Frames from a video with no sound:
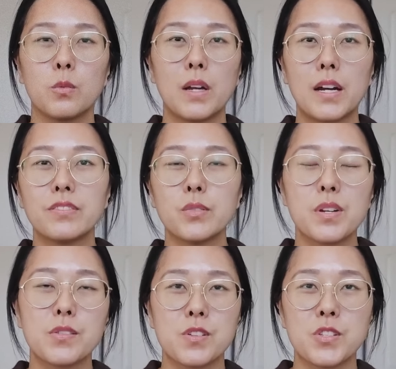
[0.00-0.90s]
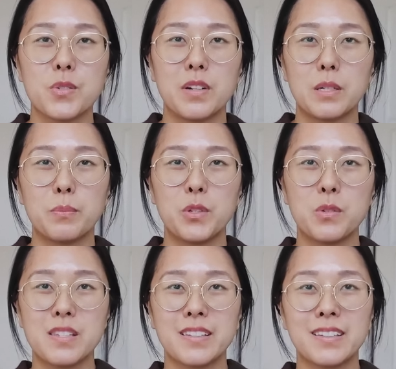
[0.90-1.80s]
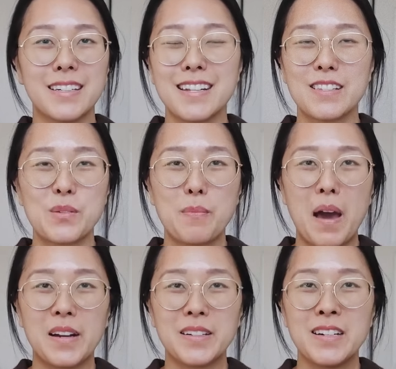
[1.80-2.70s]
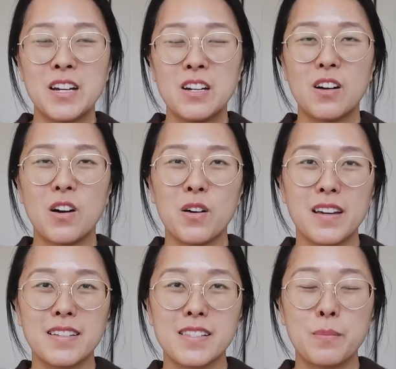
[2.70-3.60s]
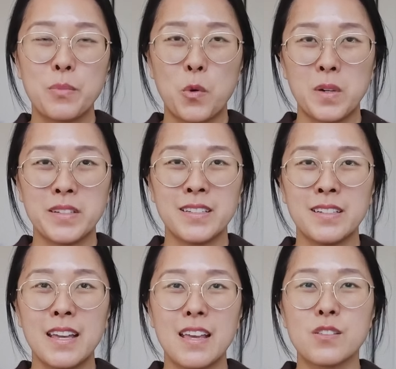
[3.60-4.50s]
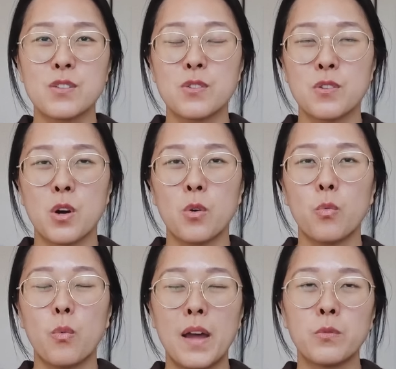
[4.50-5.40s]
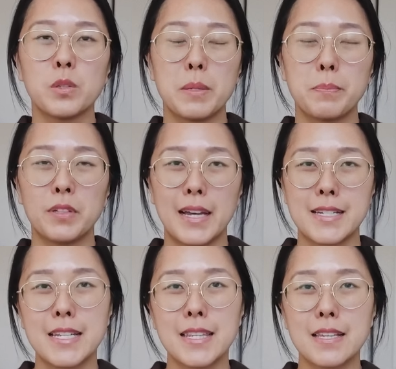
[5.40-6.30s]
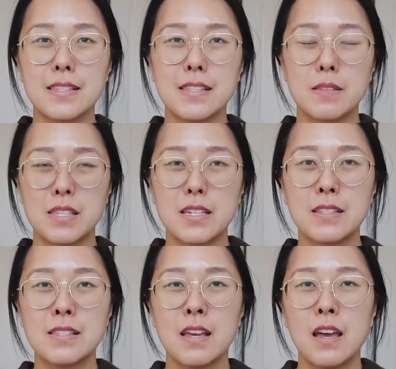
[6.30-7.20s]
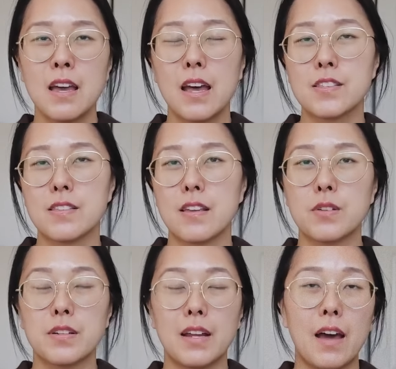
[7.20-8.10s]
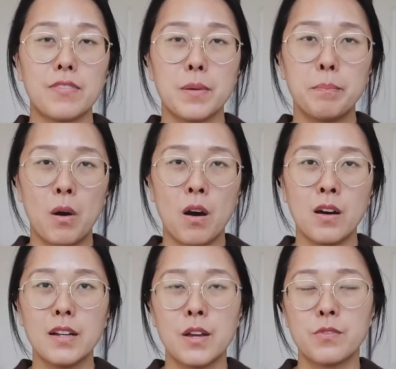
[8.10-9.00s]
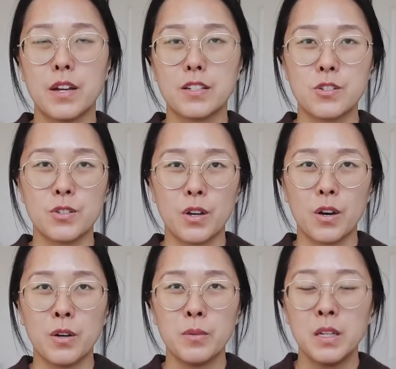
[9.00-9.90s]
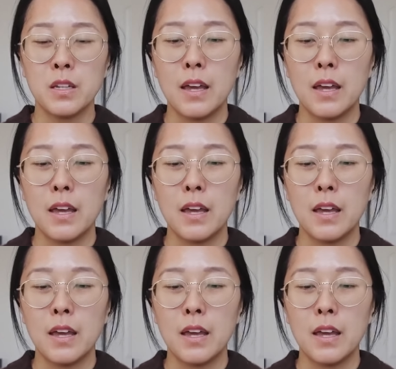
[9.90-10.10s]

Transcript: Whatever resource you end up using, it doesn't matter. All that's important is to know when we'll be planting these seeds, and so that you can have them bought and ready to go.